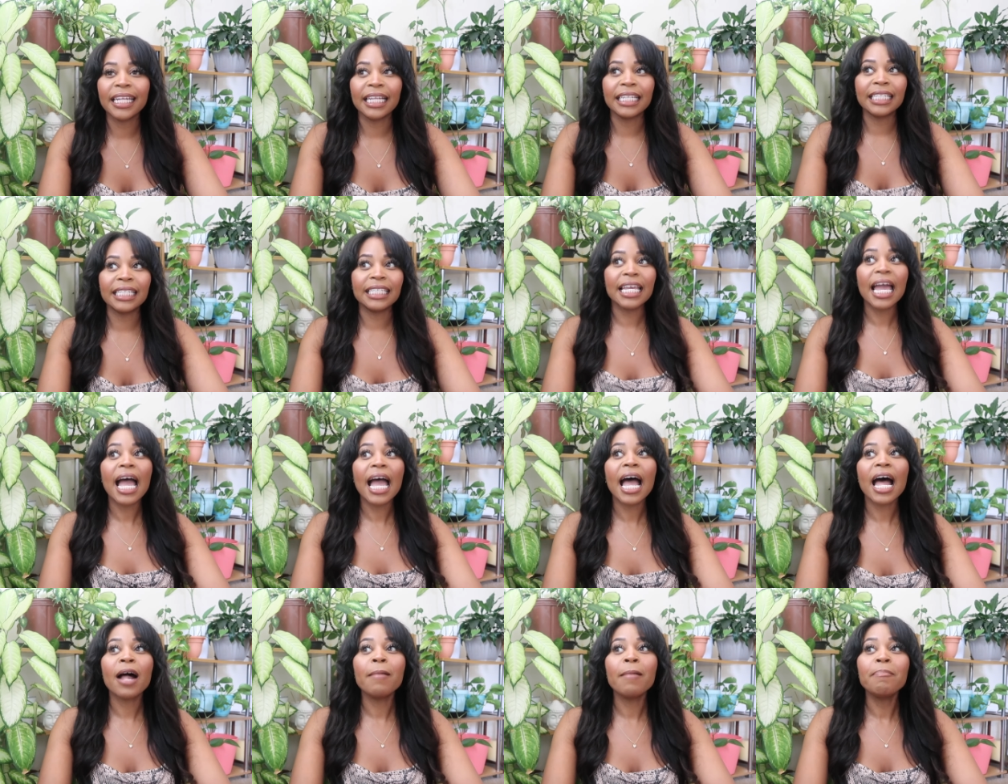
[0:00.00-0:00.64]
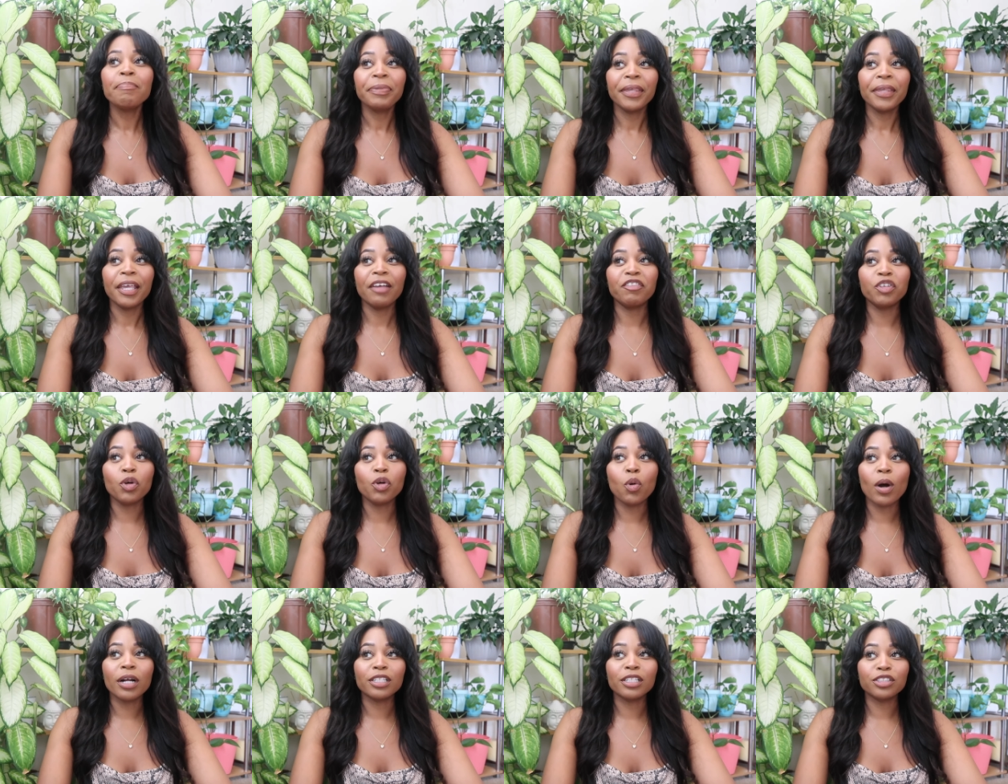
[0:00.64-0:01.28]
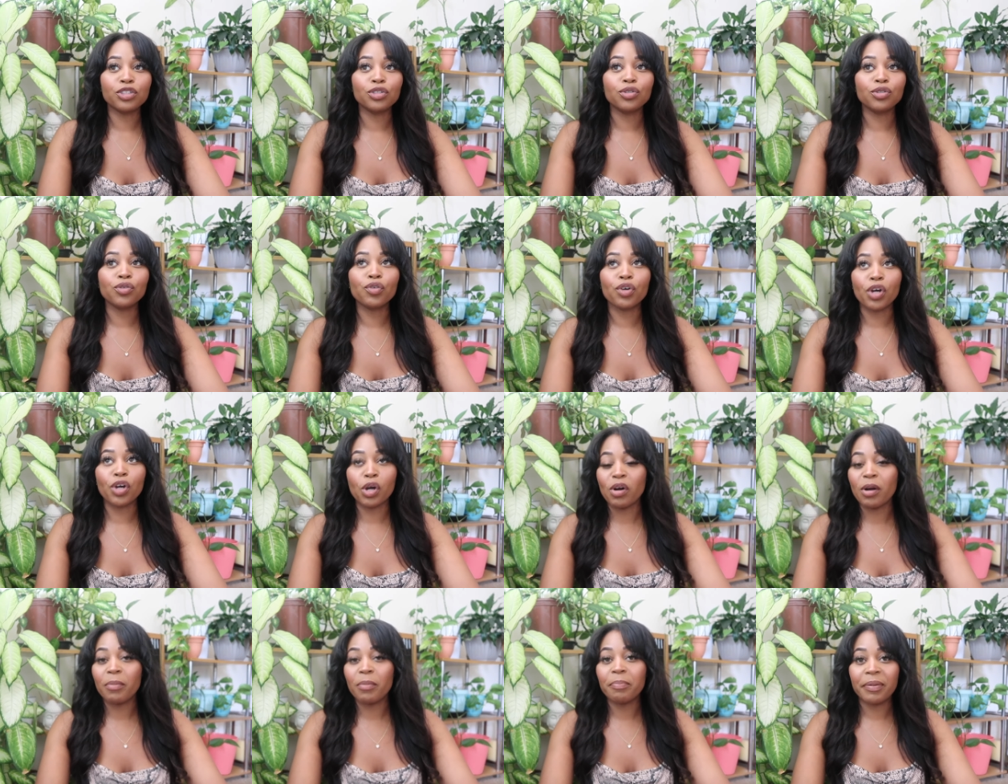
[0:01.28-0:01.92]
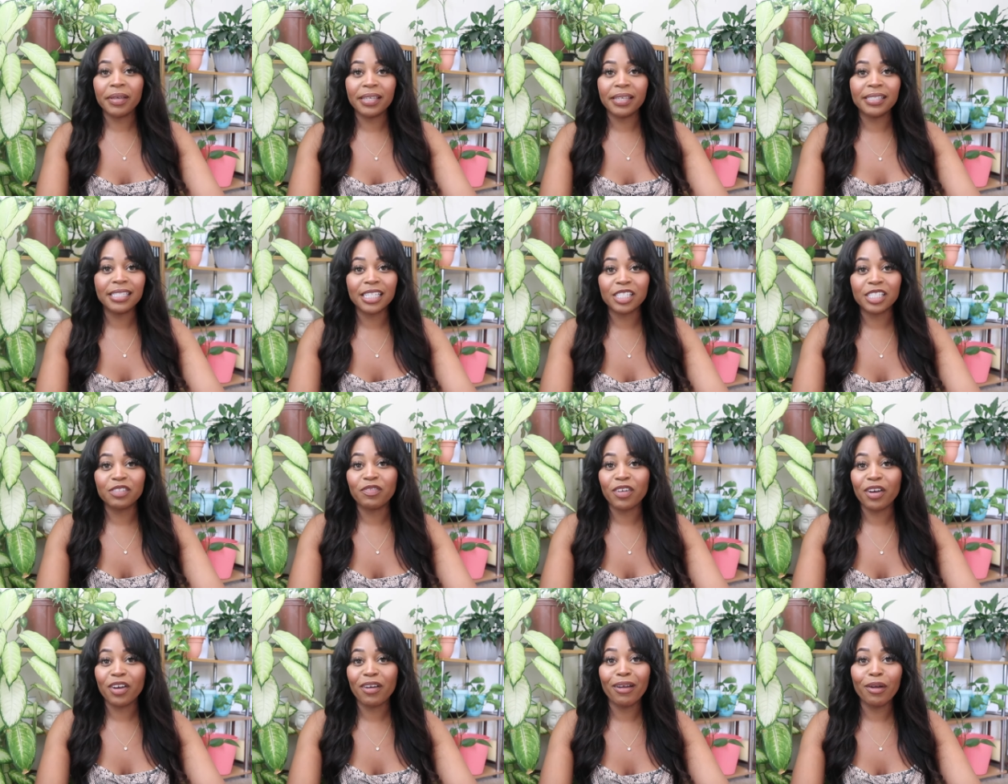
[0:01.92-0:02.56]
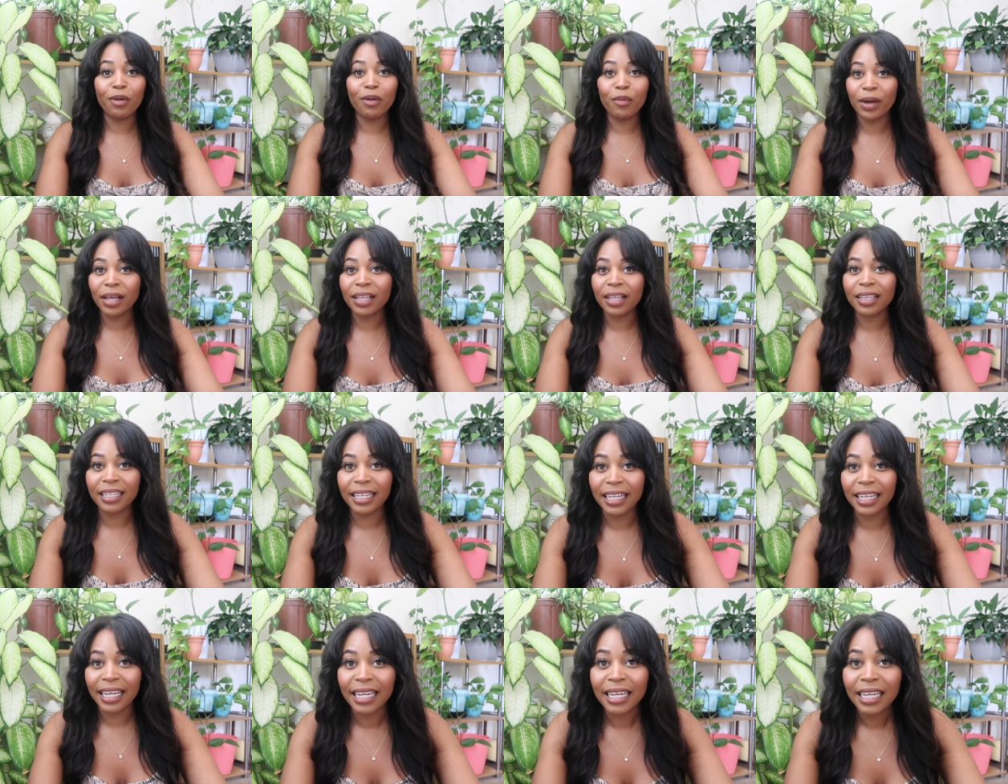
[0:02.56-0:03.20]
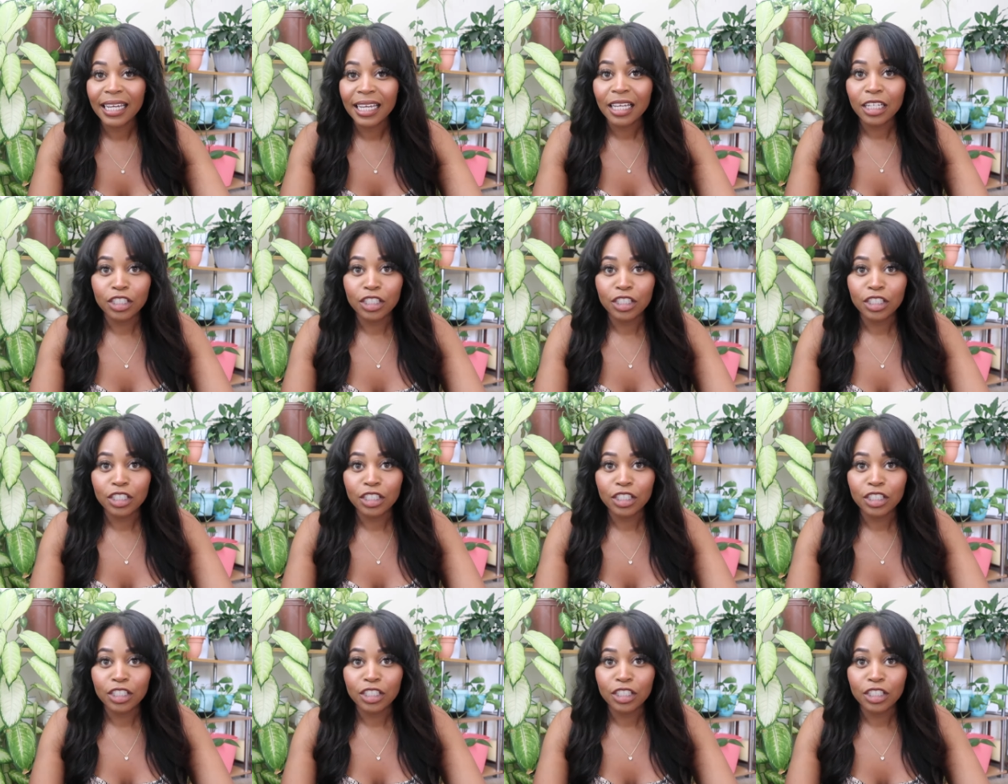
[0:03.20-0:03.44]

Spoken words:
And yeah, if you want to grow a business very quickly,